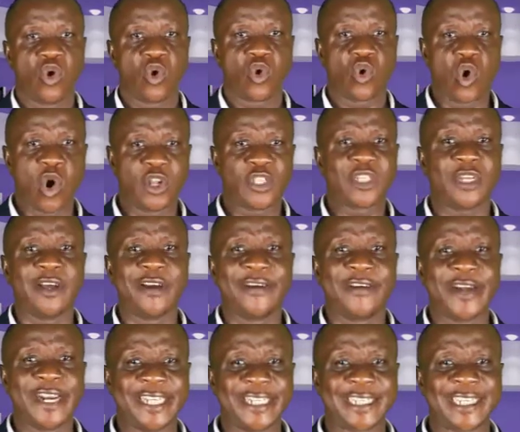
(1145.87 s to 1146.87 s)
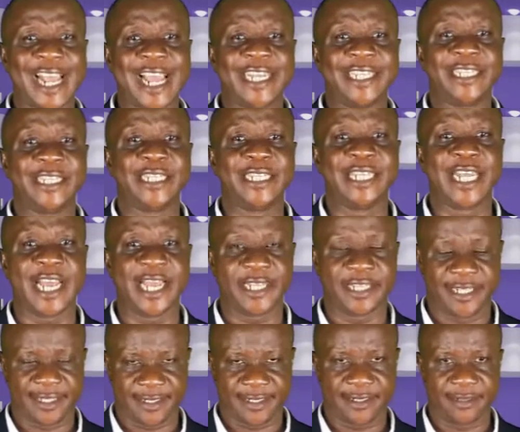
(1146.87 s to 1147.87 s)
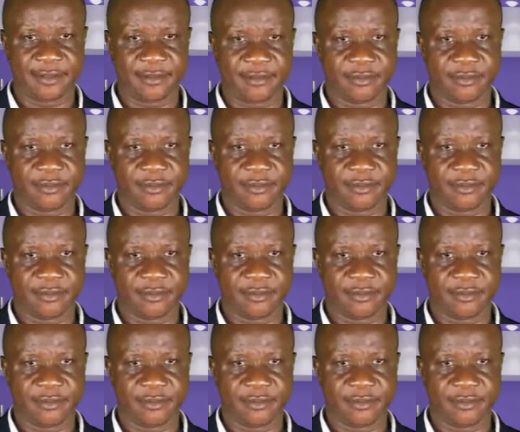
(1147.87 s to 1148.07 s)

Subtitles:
Quote recent dates.